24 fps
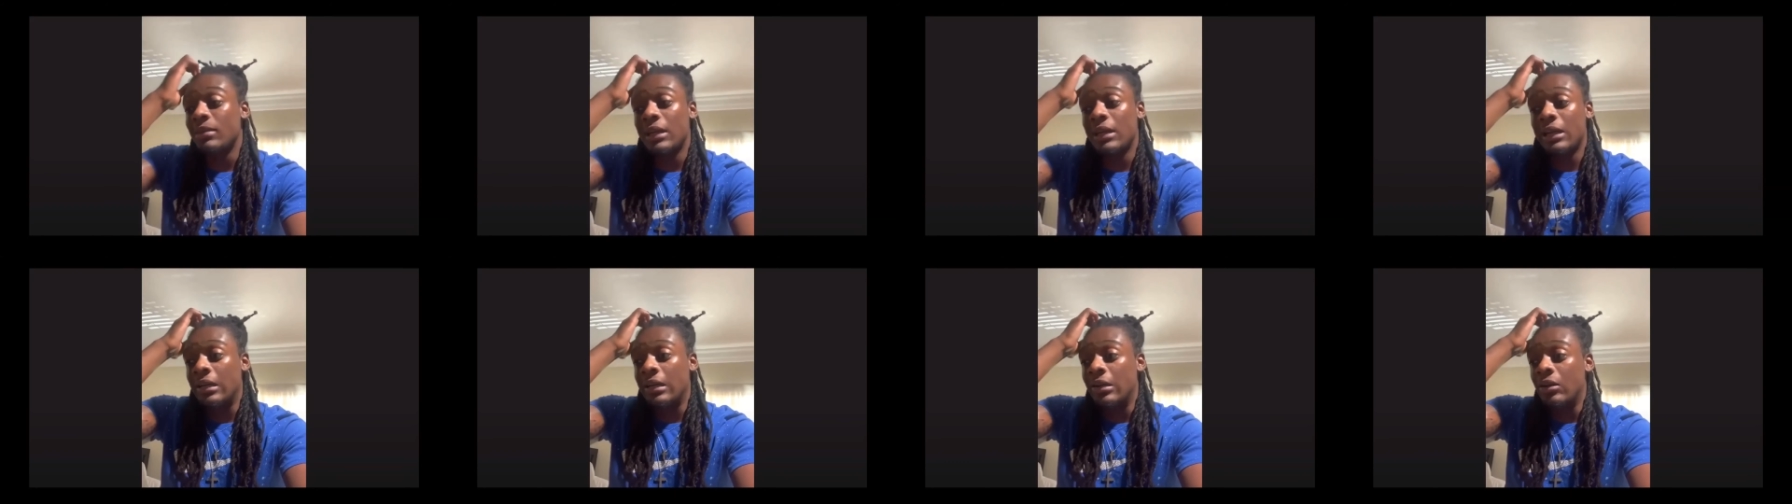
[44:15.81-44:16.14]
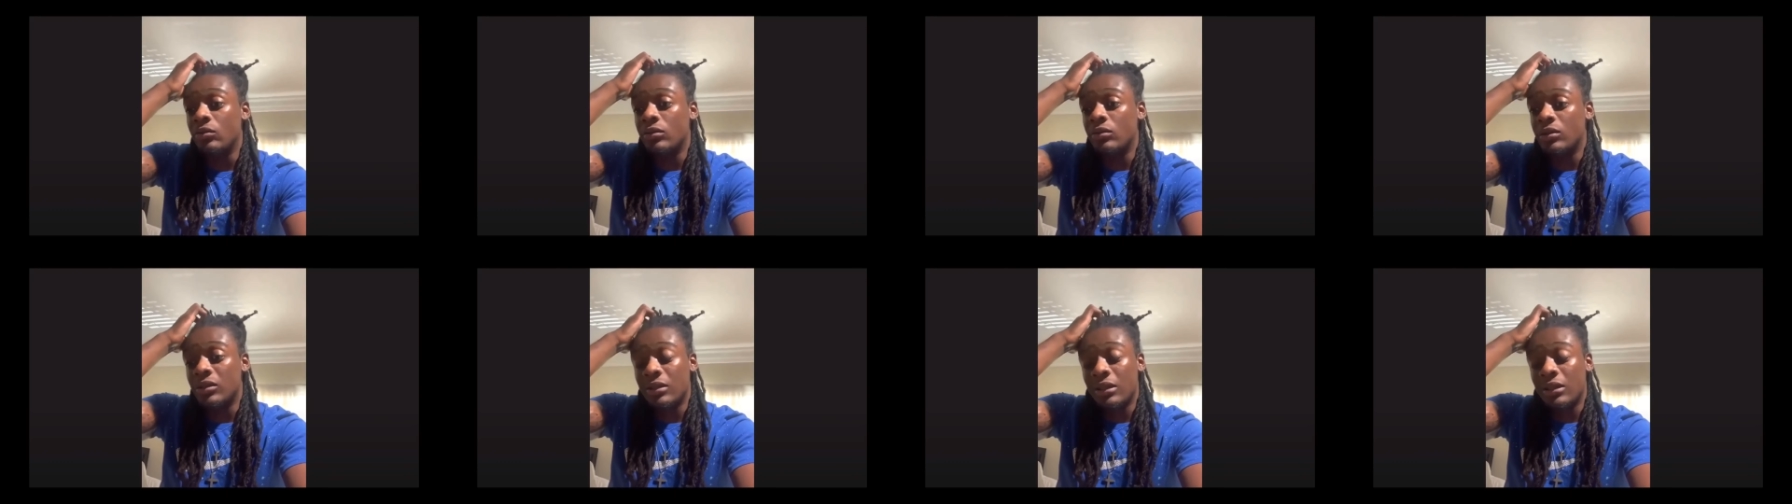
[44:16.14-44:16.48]

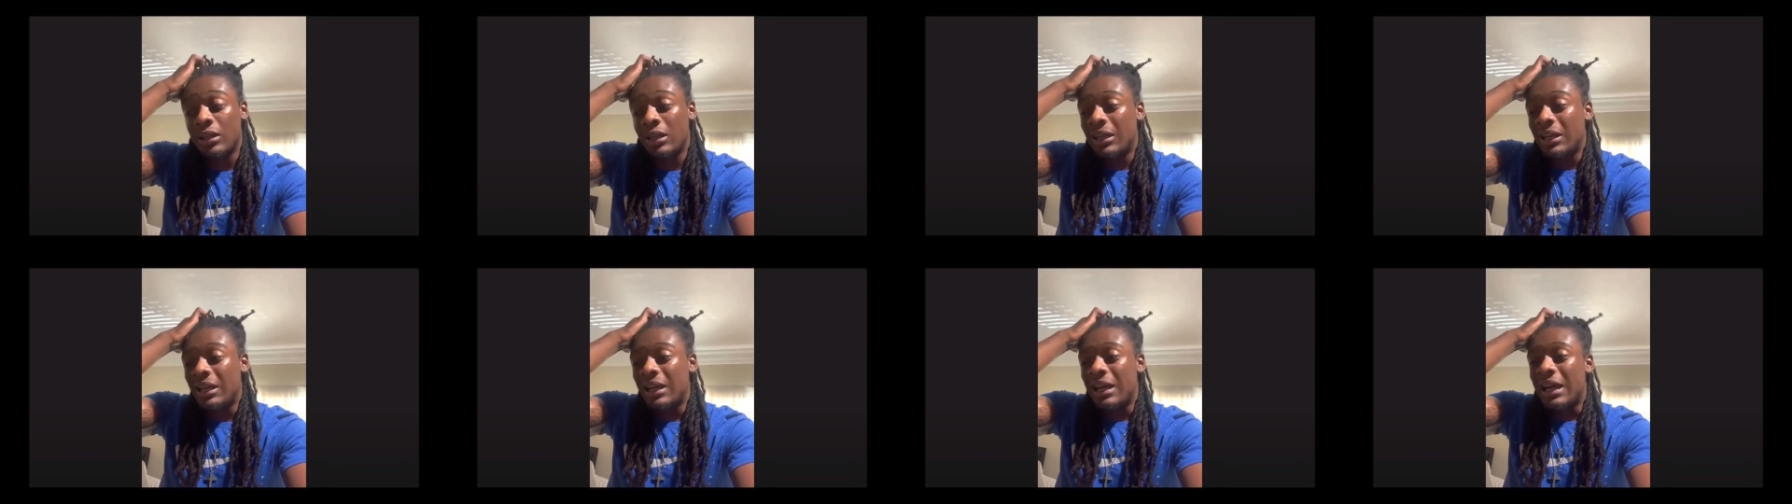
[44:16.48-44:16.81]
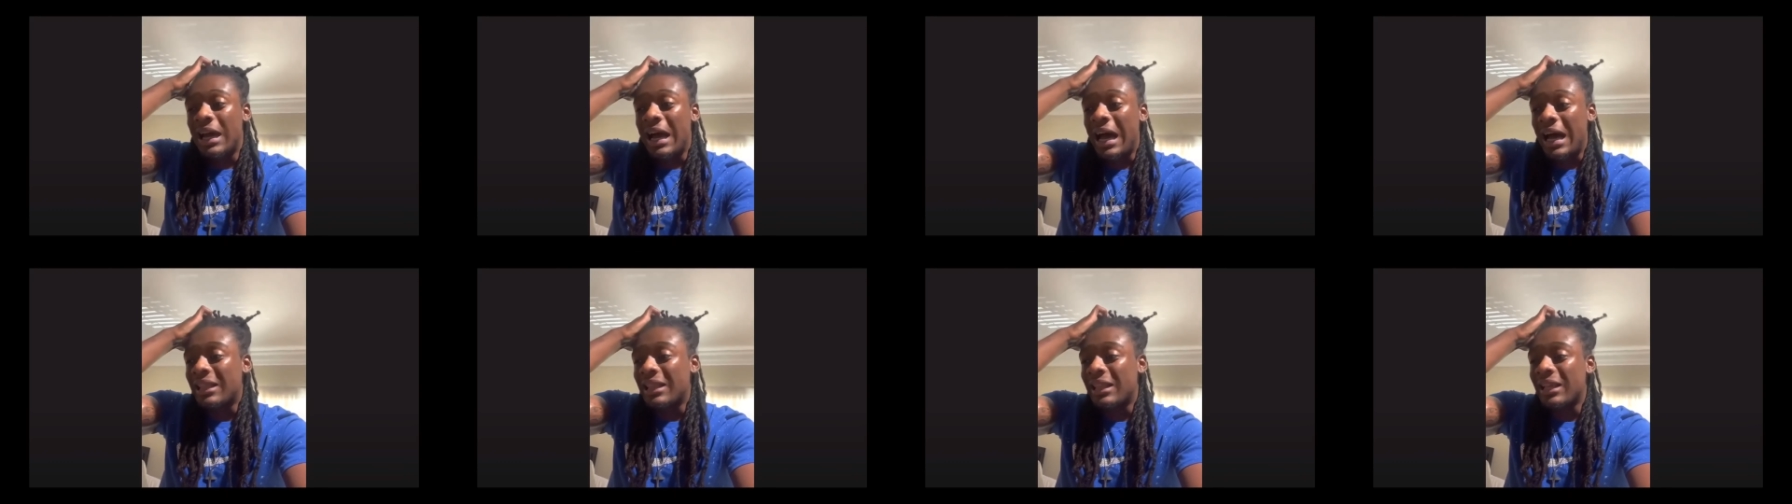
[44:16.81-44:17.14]
Coach, I
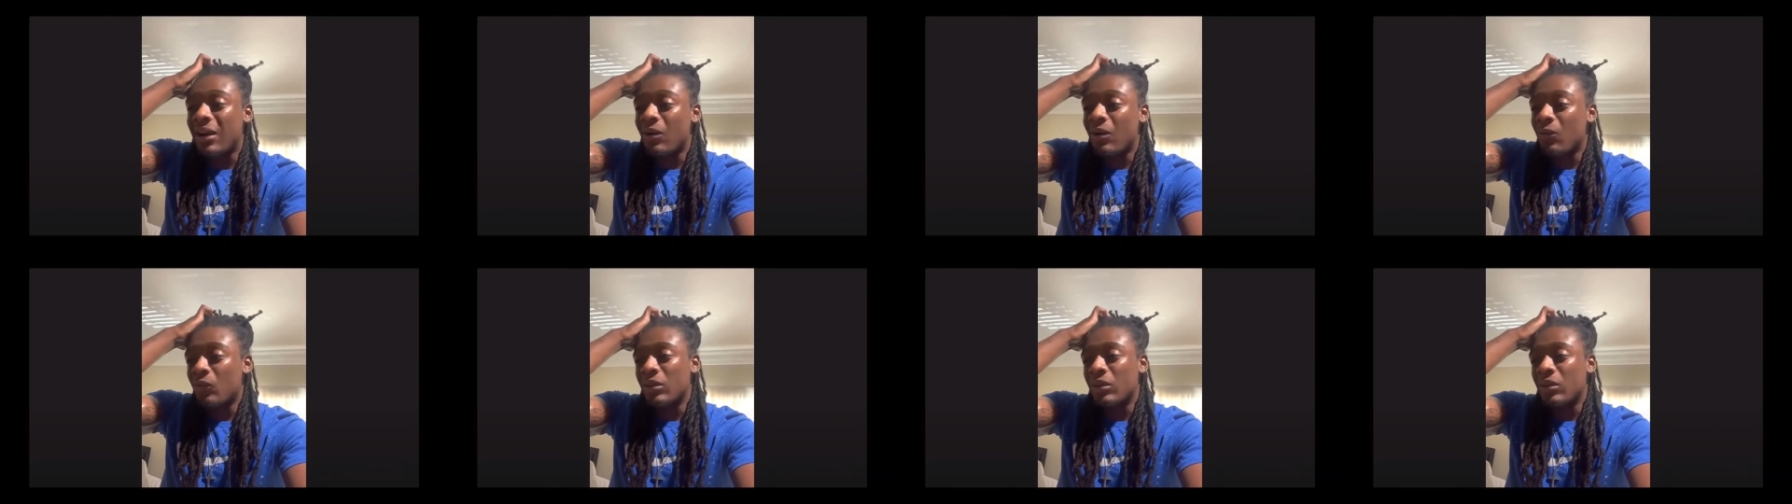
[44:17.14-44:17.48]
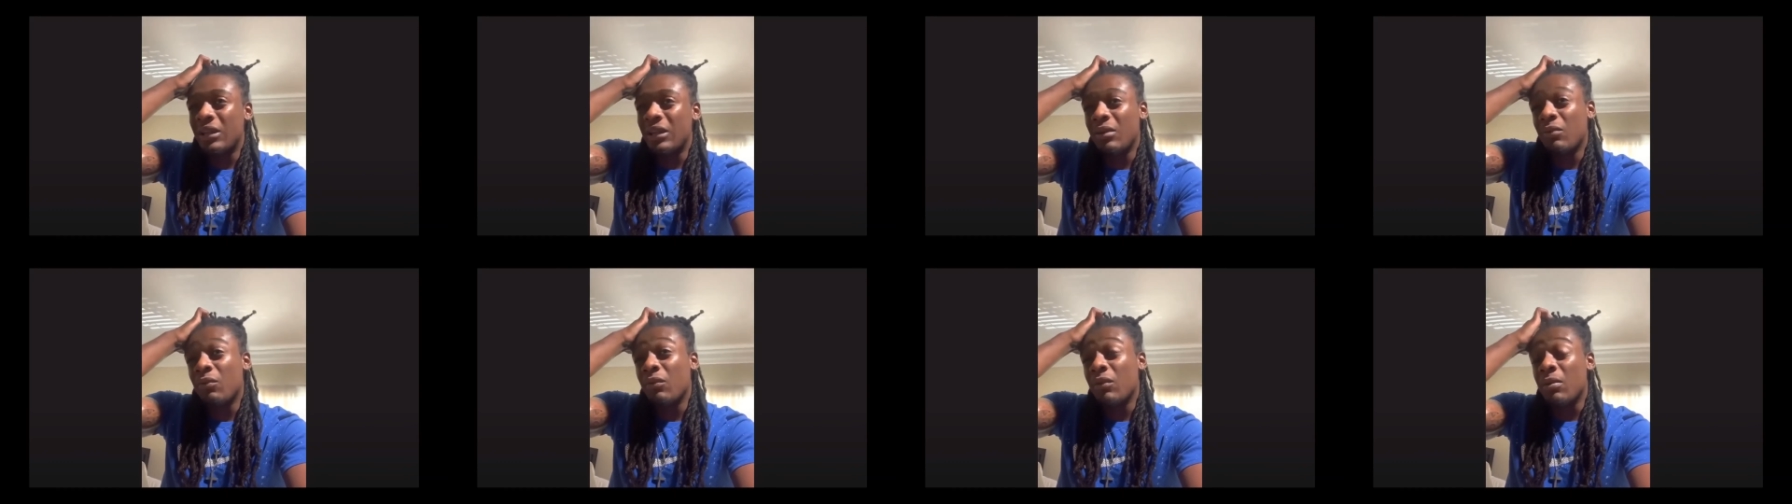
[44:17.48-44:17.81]
think I want to
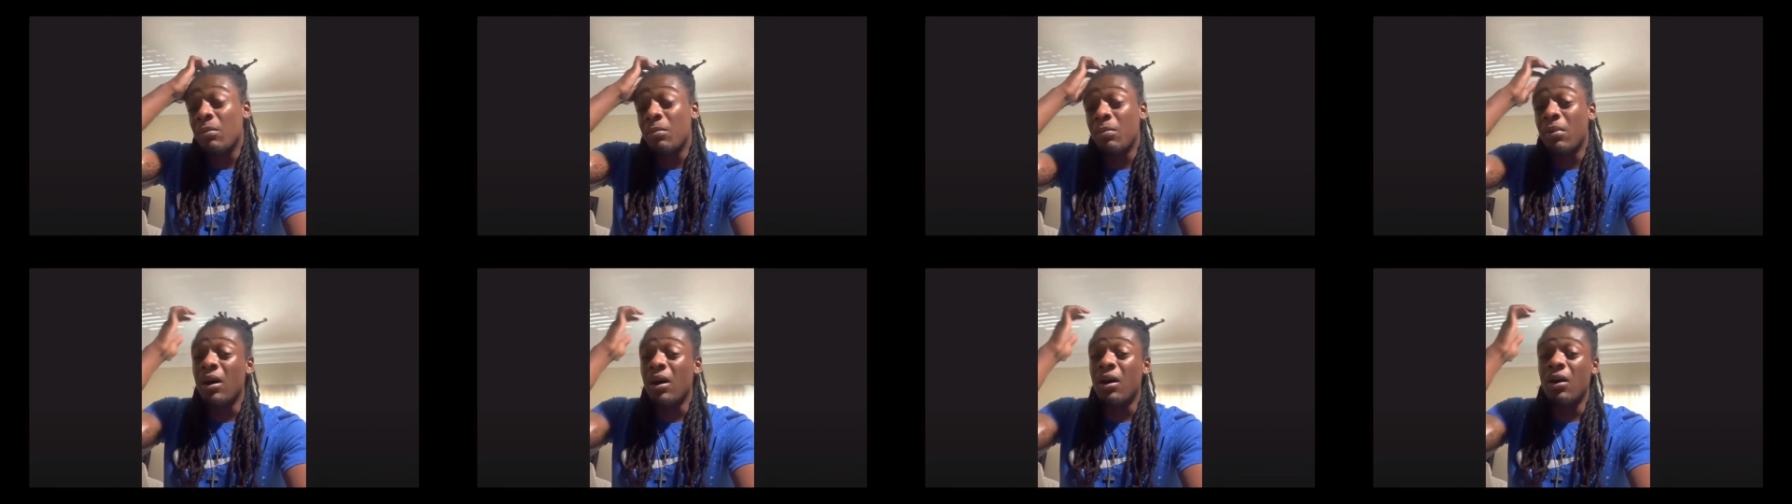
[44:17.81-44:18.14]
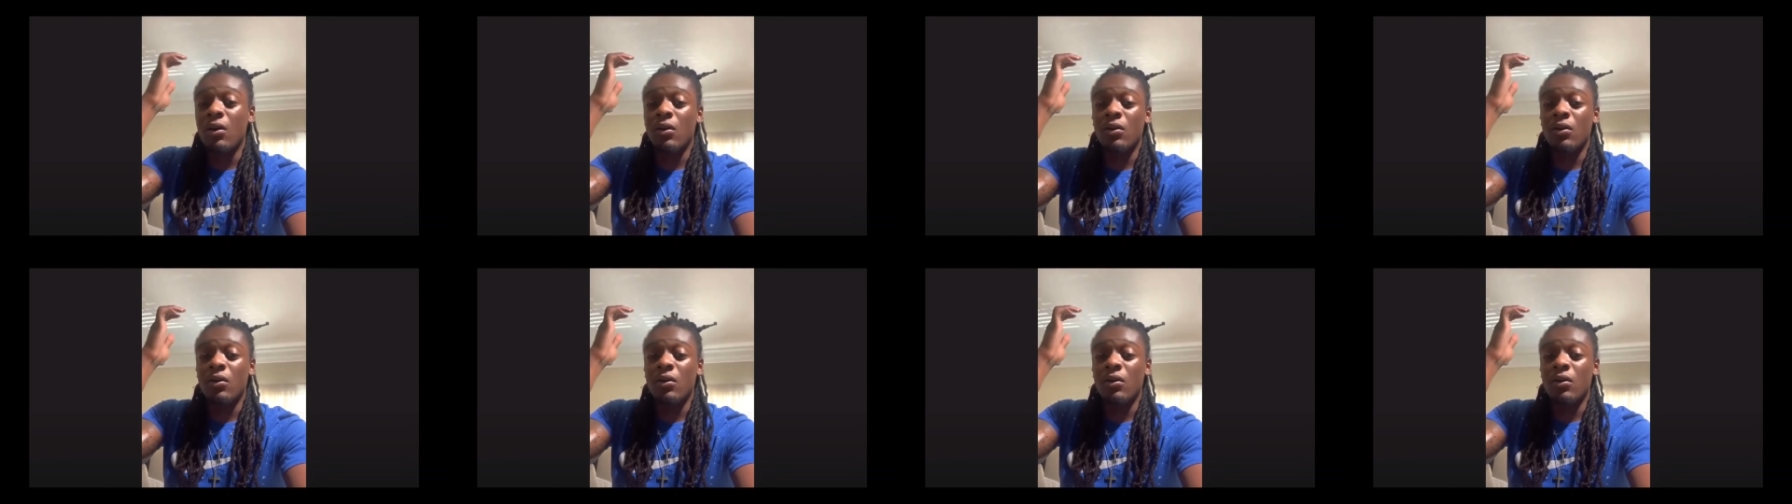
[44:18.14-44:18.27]
give up ball.